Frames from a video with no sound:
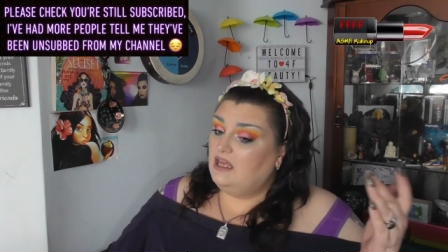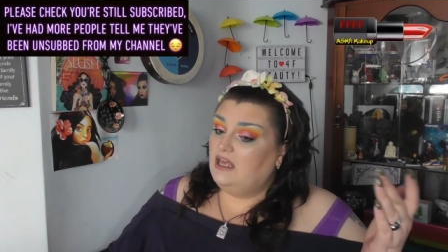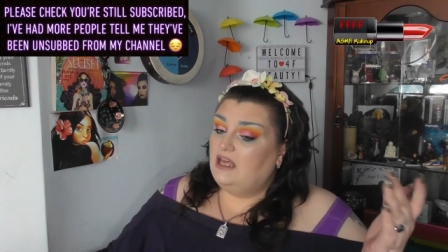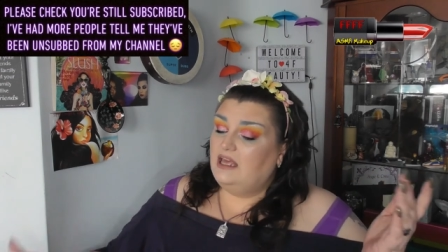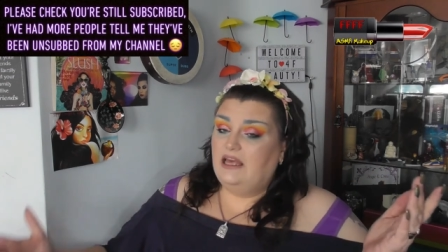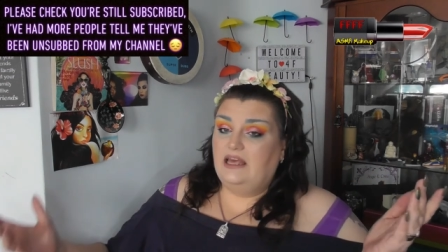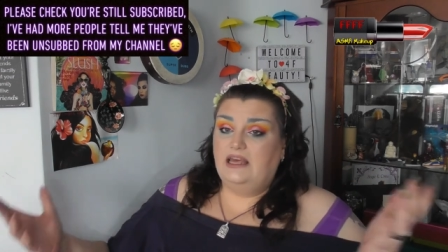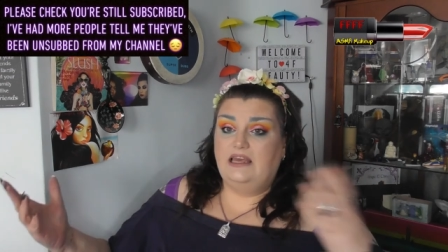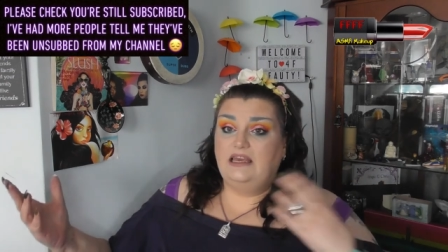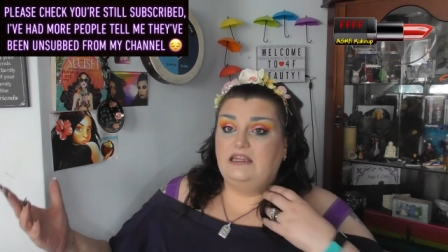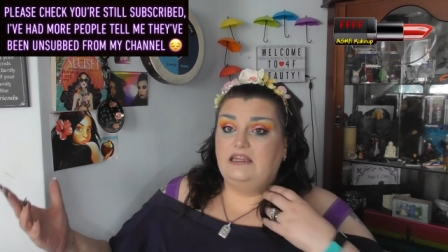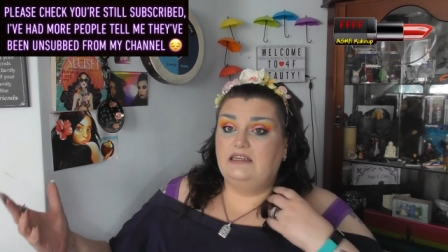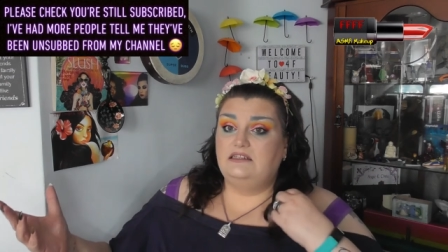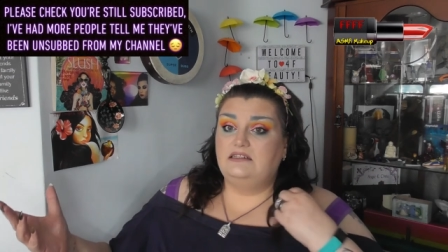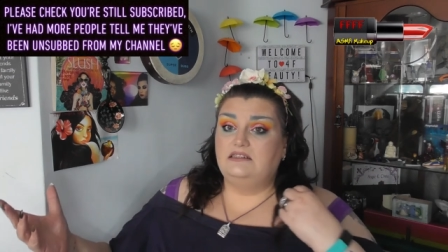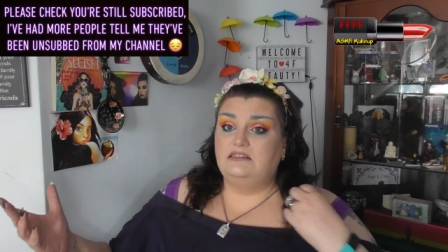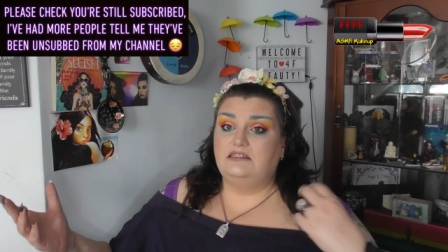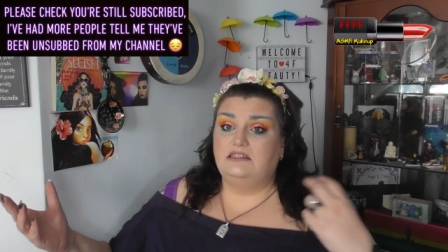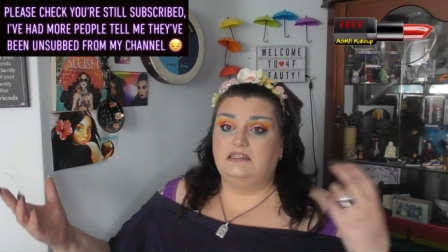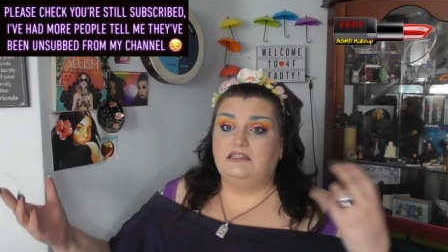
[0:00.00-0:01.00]

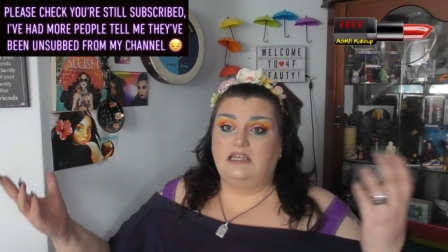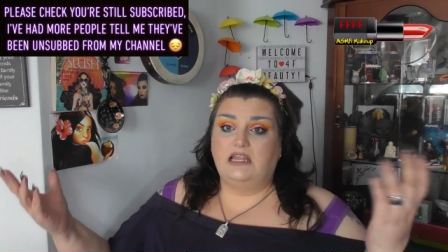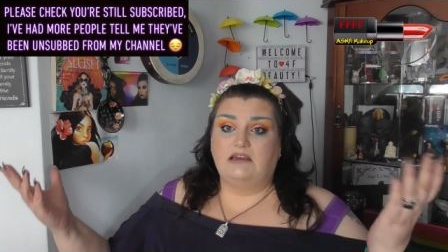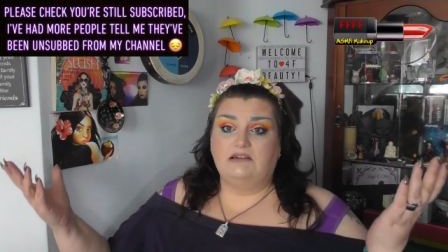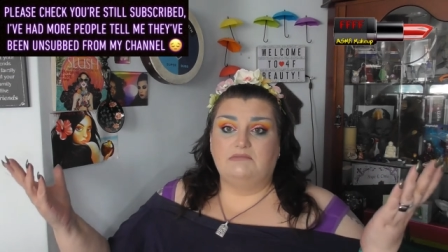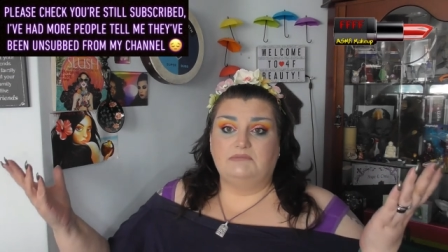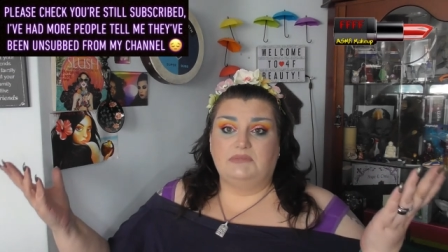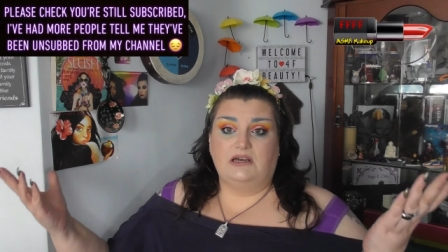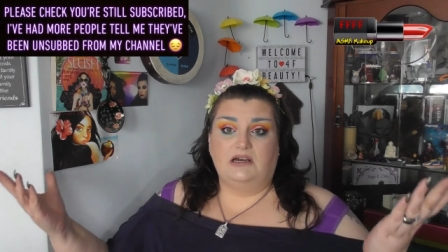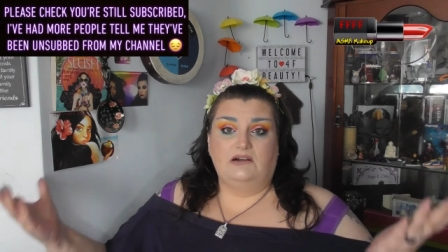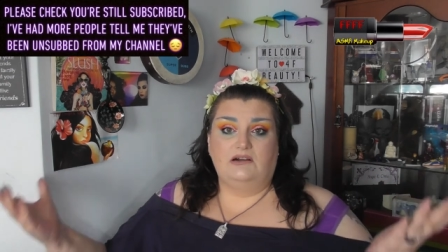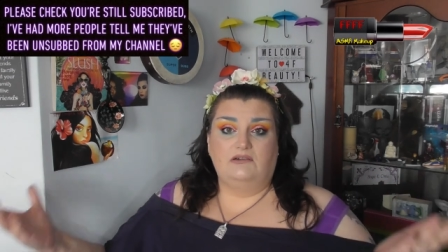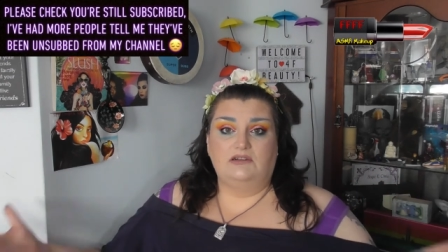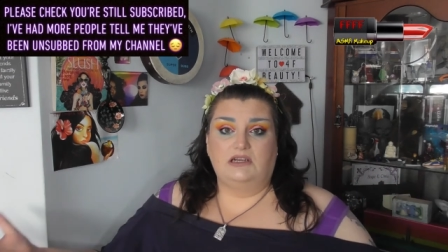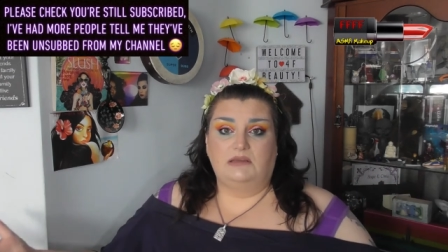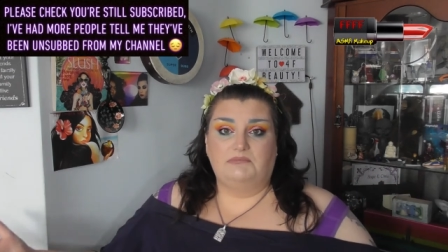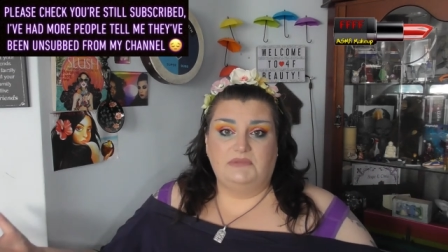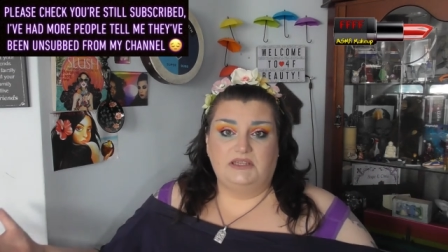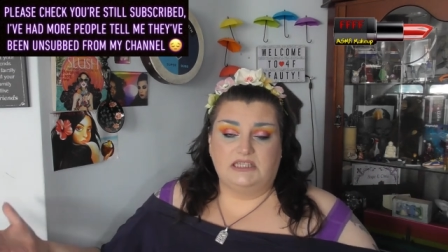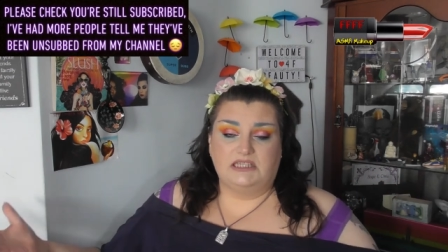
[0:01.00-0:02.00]
and lo and behold,
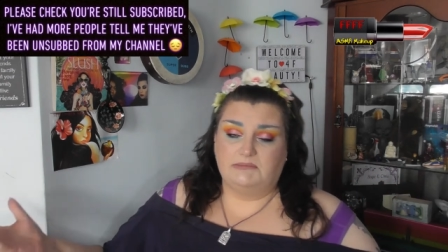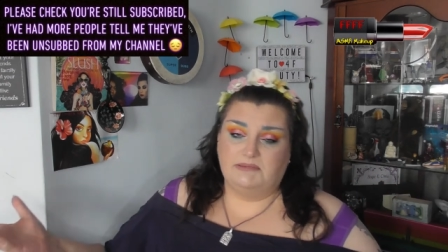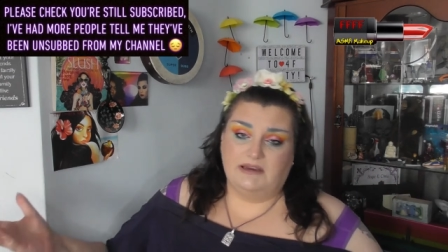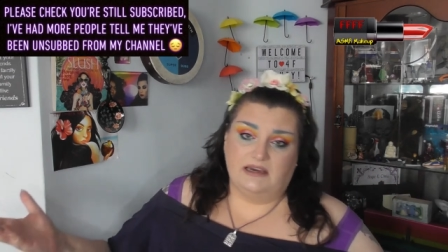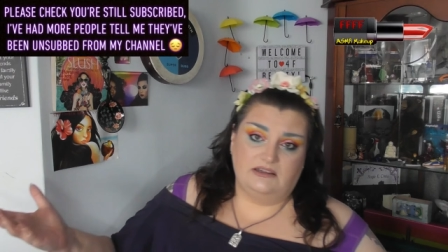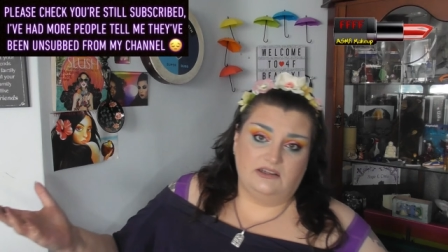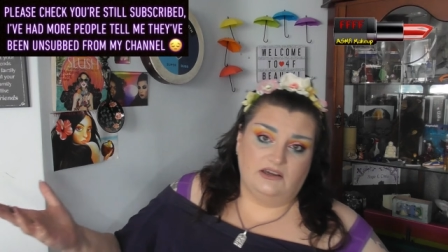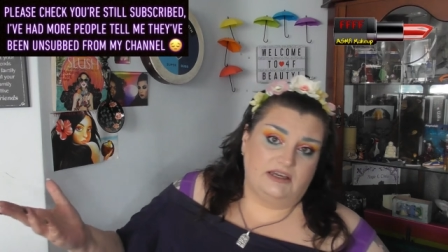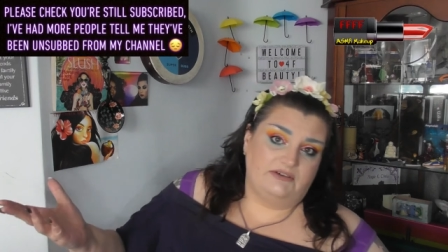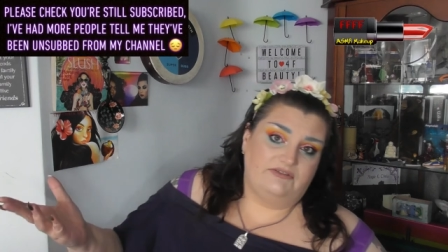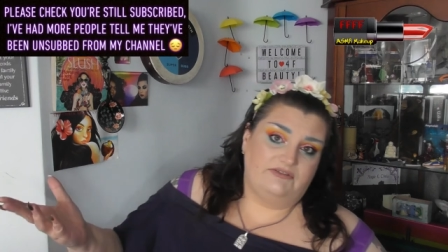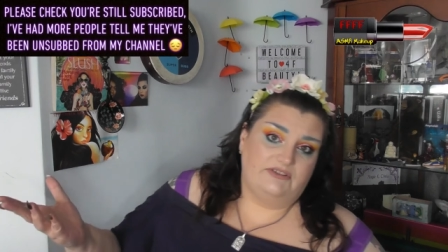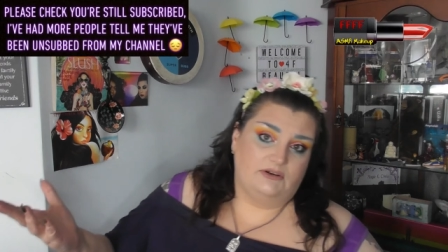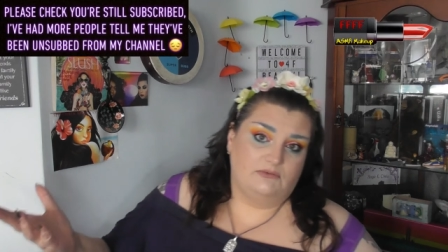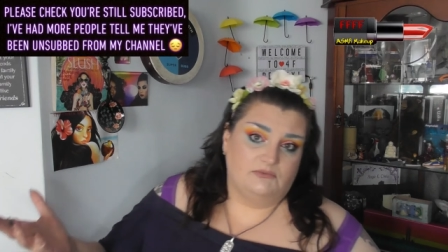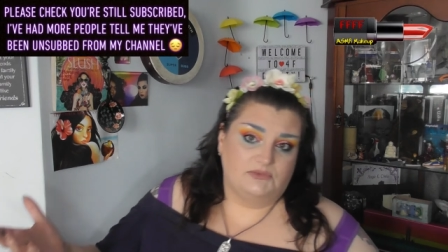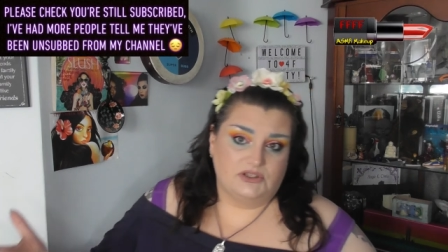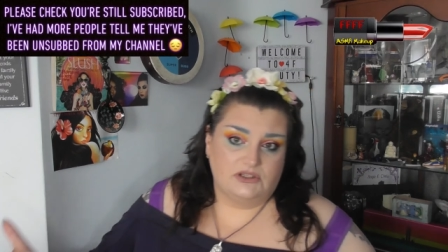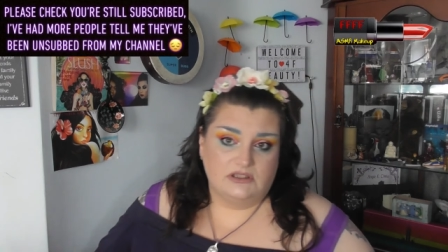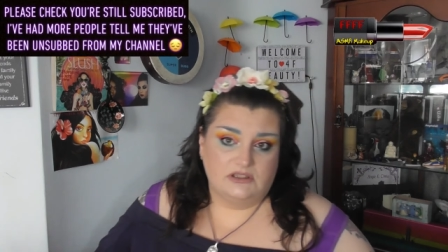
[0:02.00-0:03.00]
I've missed about 9
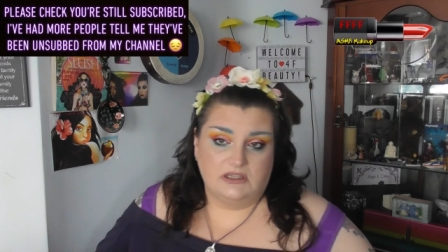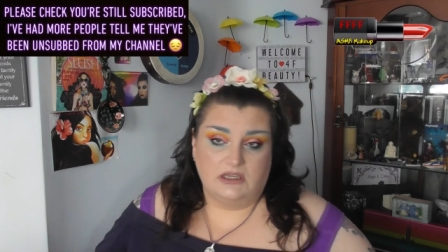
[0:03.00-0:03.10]
films.